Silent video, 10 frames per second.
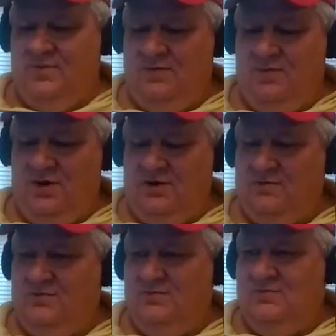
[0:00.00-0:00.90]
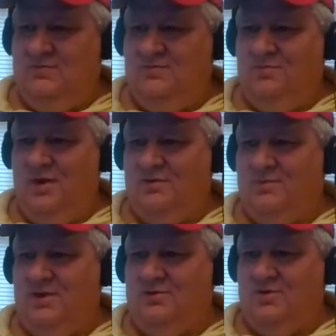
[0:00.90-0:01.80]
bought
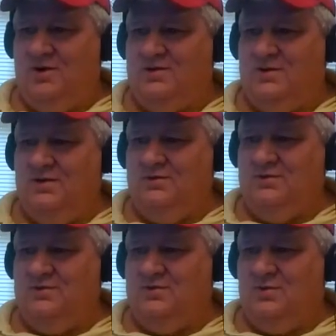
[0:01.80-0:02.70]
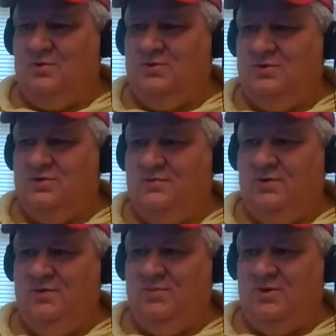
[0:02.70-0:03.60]
at garage sales and sold at the
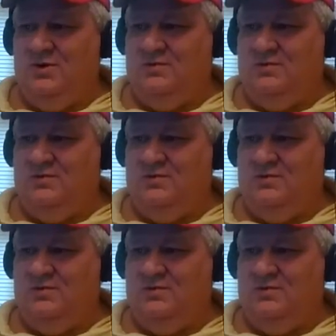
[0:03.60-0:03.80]
flea market.